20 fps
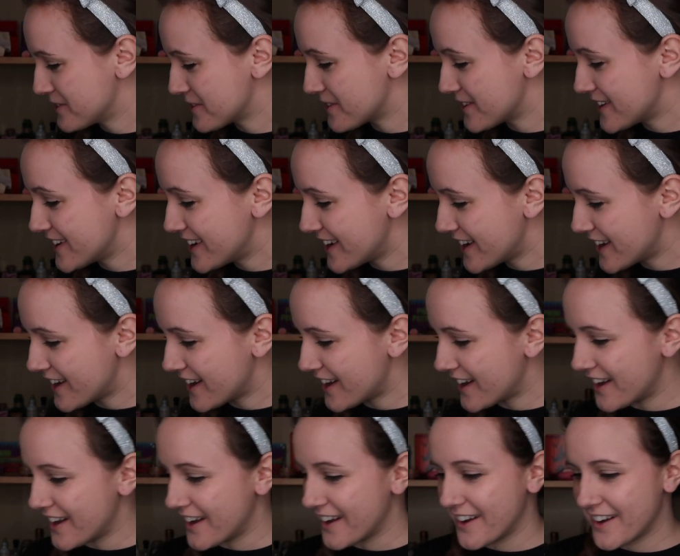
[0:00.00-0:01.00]

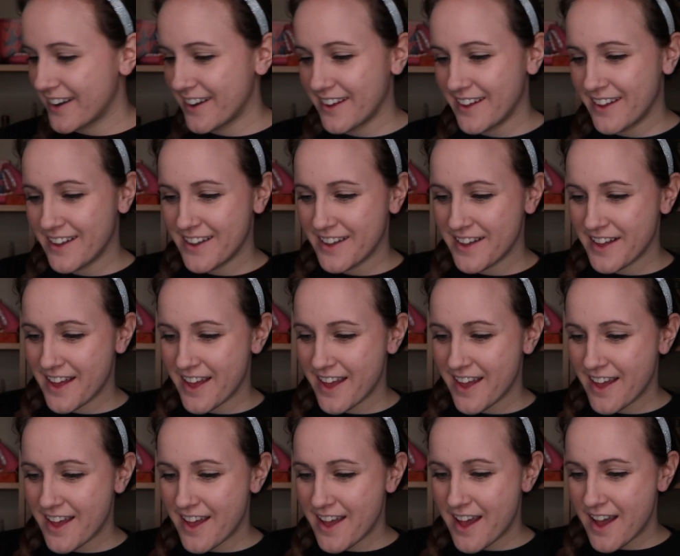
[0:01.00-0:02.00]
pretty.
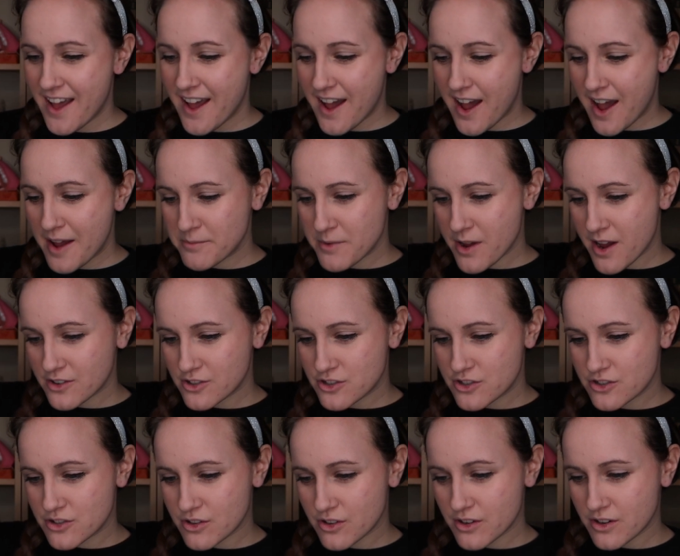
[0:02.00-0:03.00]
I'm not
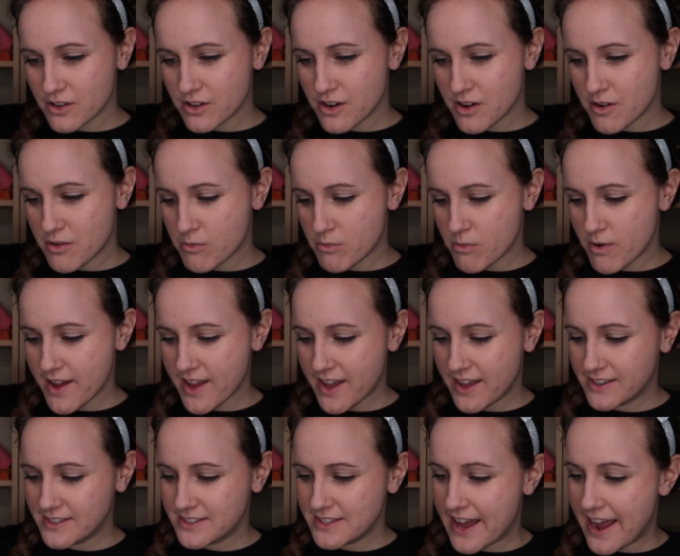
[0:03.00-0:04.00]
sure what
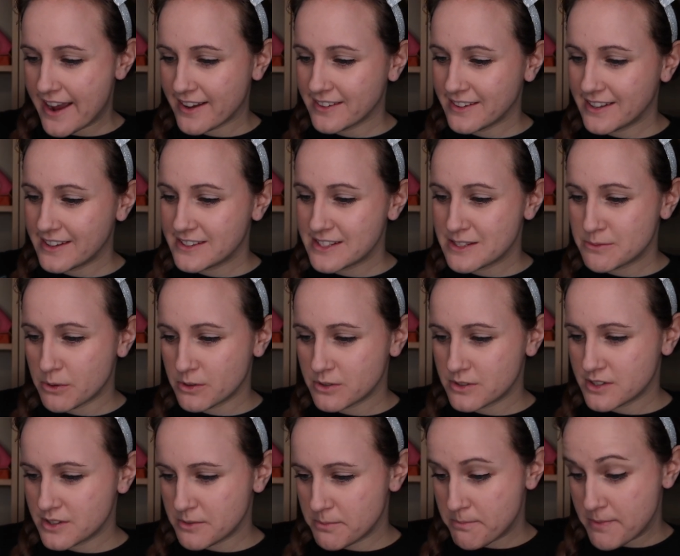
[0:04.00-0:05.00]
exactly it's
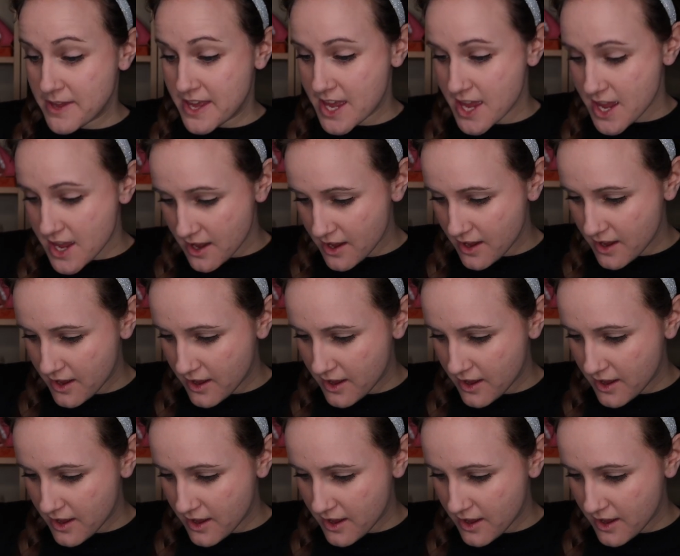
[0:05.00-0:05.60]
supposed to be,